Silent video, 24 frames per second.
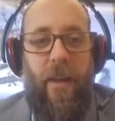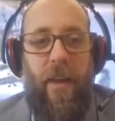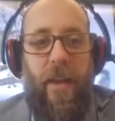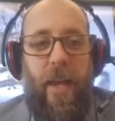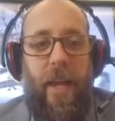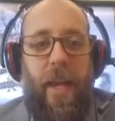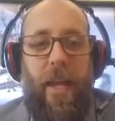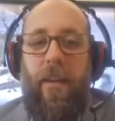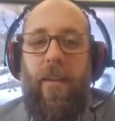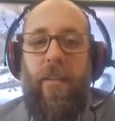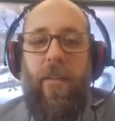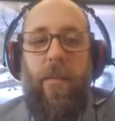
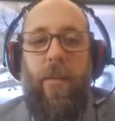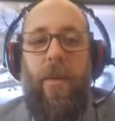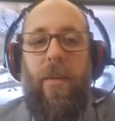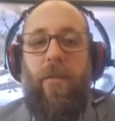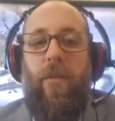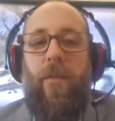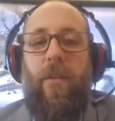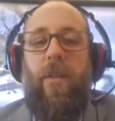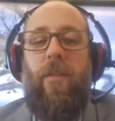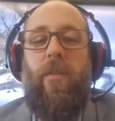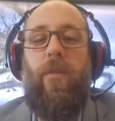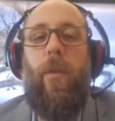It doesn't mean
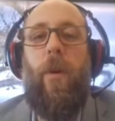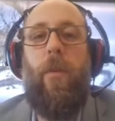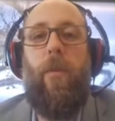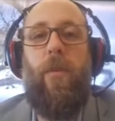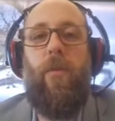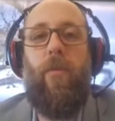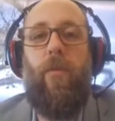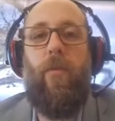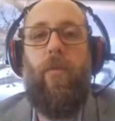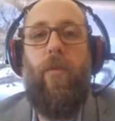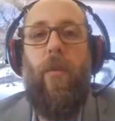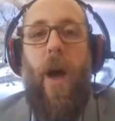Francois
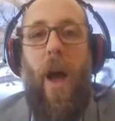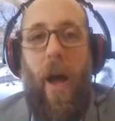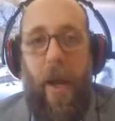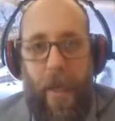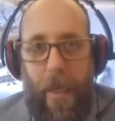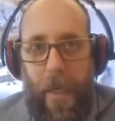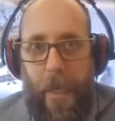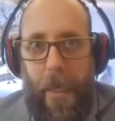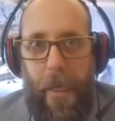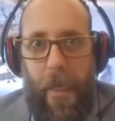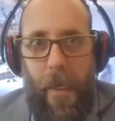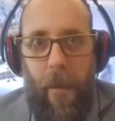was
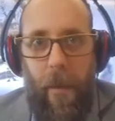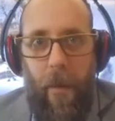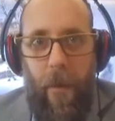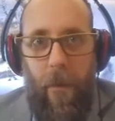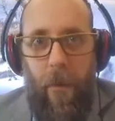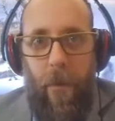rocky.